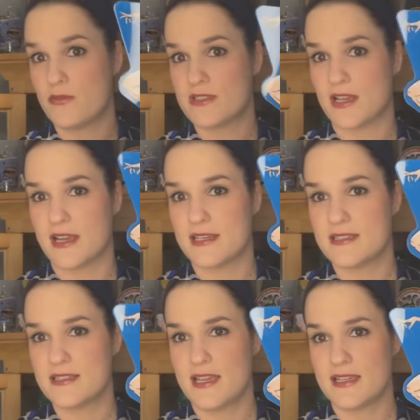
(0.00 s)
sign
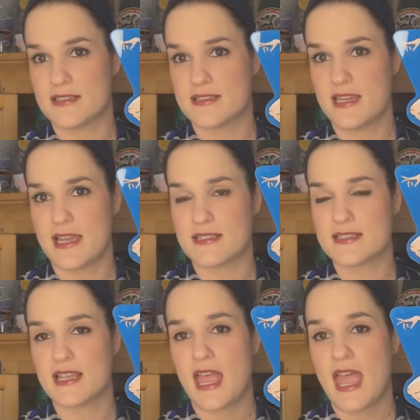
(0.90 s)
says. Yes,